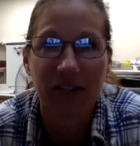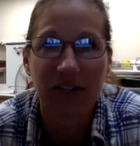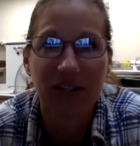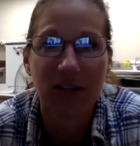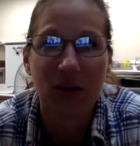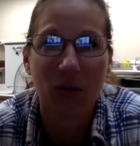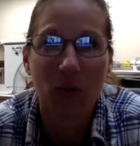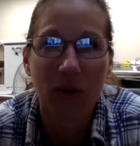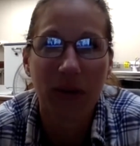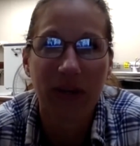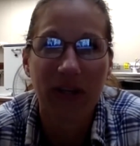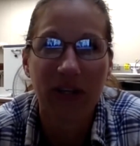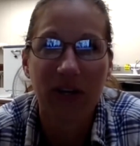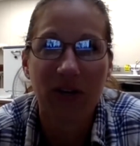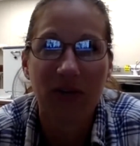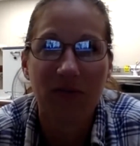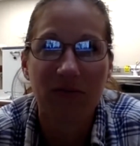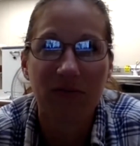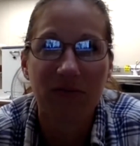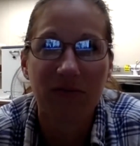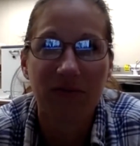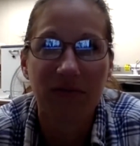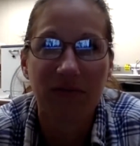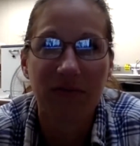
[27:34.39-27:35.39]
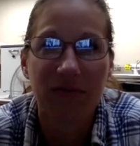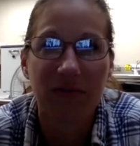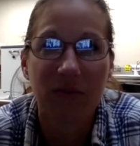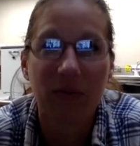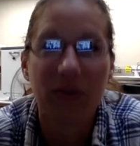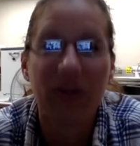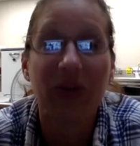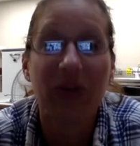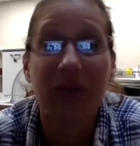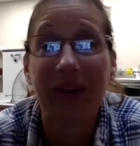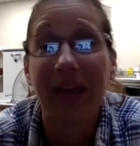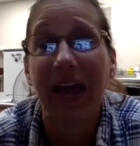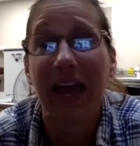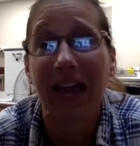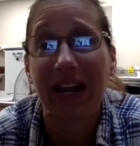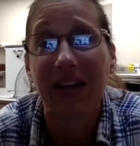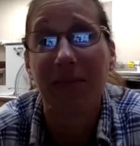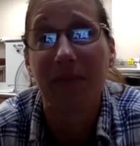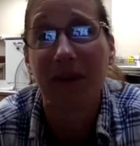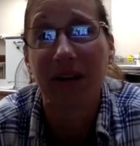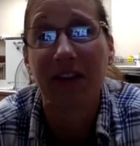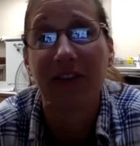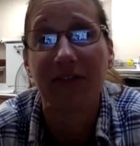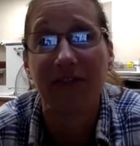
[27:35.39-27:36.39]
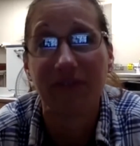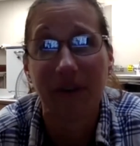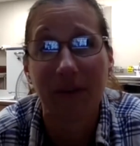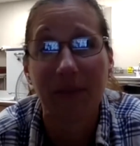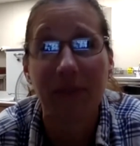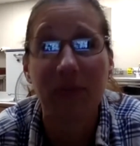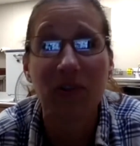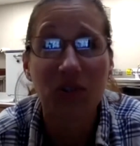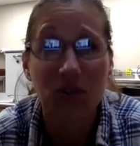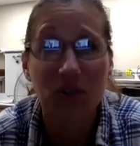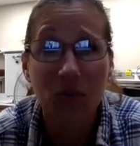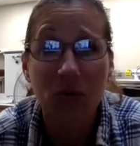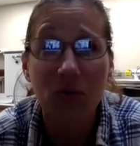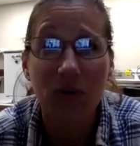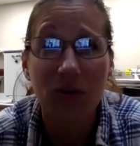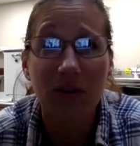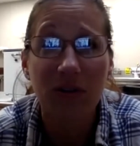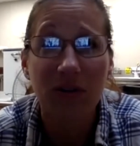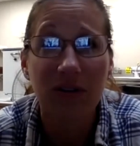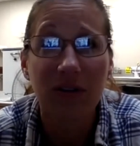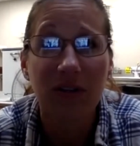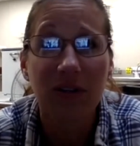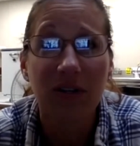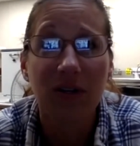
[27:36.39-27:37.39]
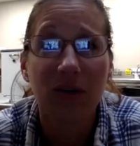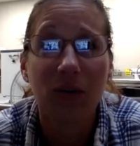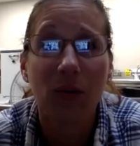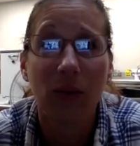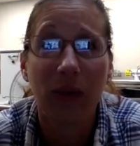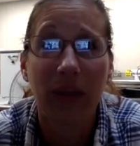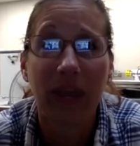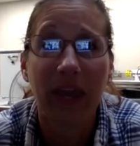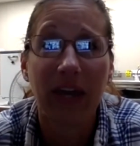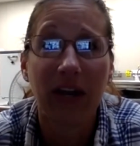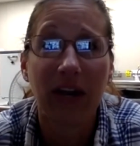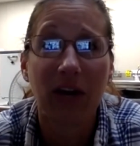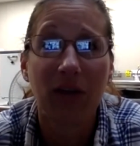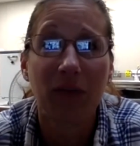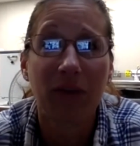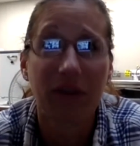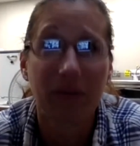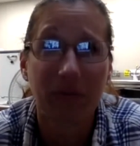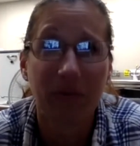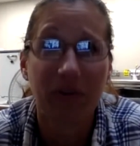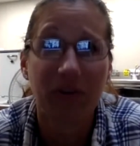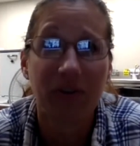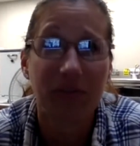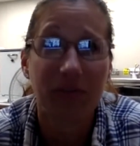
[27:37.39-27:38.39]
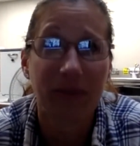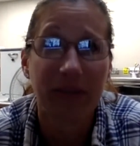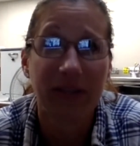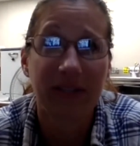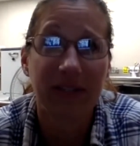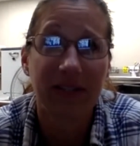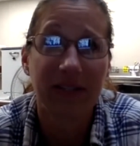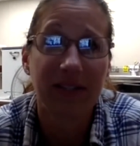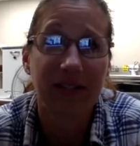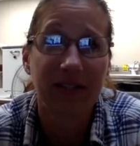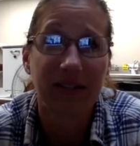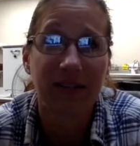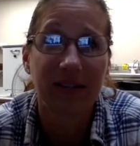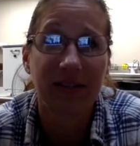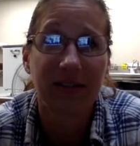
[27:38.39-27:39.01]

So we don't get any money from the school. We get our reimbursements.